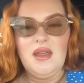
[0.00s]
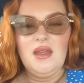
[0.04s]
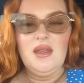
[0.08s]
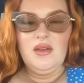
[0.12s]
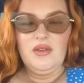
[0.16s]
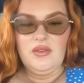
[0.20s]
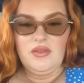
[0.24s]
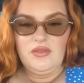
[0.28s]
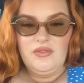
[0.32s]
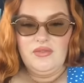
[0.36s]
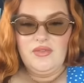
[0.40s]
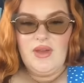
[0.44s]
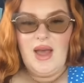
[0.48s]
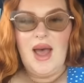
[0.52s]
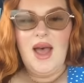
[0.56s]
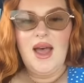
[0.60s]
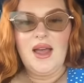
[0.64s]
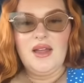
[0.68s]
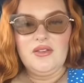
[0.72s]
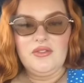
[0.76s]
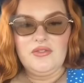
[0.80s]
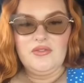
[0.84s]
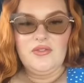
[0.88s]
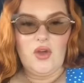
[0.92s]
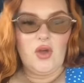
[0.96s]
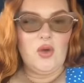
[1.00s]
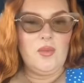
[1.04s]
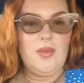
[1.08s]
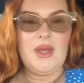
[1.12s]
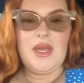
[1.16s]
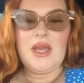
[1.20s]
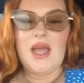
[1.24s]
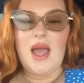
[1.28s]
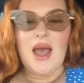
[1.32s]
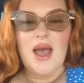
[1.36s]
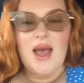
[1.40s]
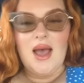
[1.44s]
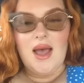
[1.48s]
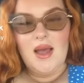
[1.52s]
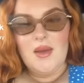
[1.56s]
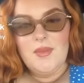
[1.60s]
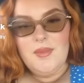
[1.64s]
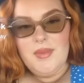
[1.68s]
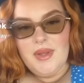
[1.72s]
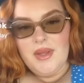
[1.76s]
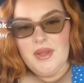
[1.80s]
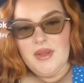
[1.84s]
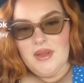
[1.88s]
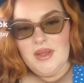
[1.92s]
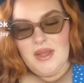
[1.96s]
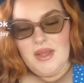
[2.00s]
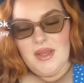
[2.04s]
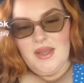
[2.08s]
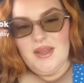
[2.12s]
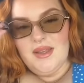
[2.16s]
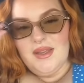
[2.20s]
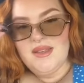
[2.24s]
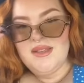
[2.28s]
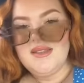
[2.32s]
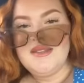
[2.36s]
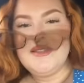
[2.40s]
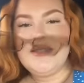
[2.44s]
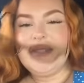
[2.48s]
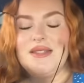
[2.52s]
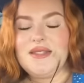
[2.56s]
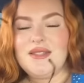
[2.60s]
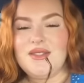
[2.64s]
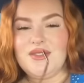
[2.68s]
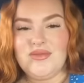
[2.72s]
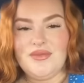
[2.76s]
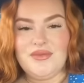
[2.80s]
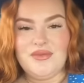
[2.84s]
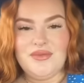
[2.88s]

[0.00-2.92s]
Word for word: fat phobic app is